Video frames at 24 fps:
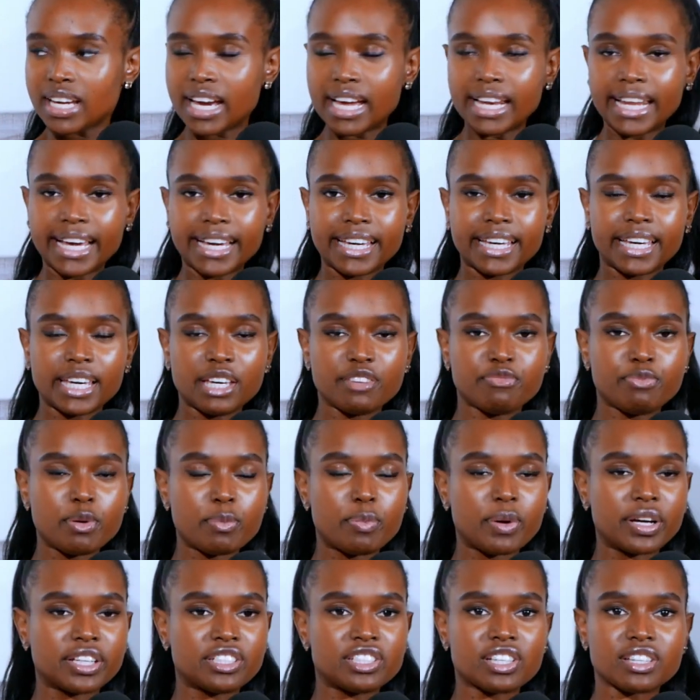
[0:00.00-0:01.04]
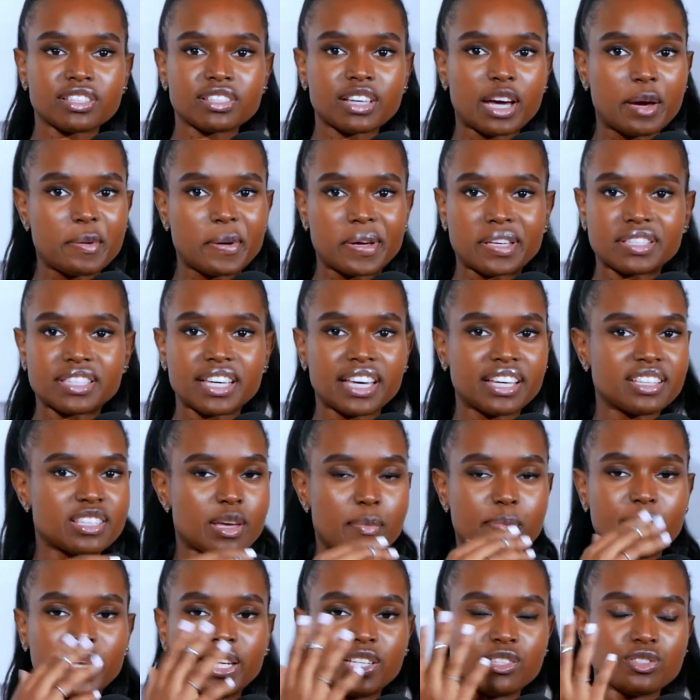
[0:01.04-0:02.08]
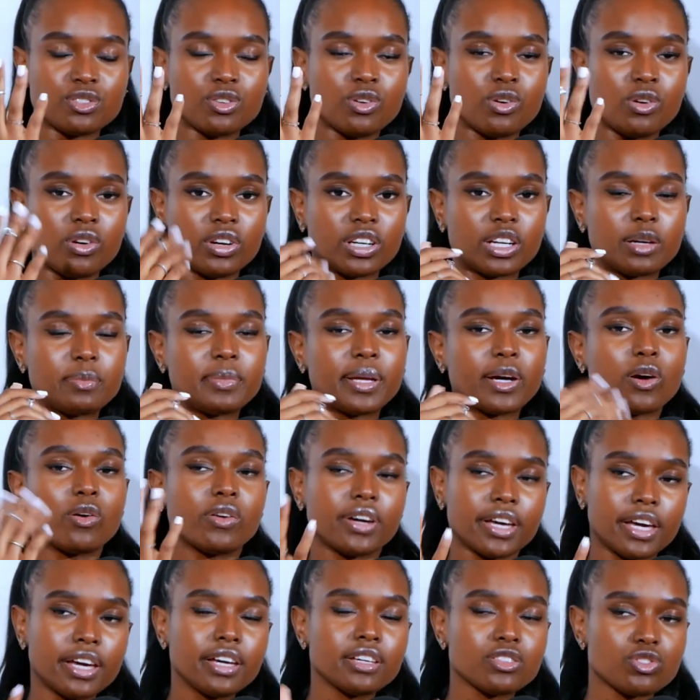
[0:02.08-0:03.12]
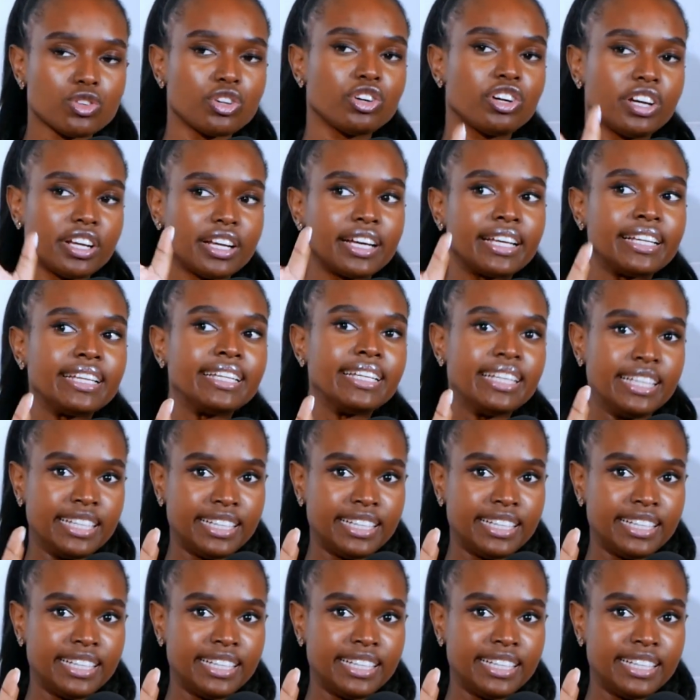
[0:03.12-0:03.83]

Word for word: Yeah, like if people are just coming and saying Isabel is gone, I'm like, okay, so you're gonna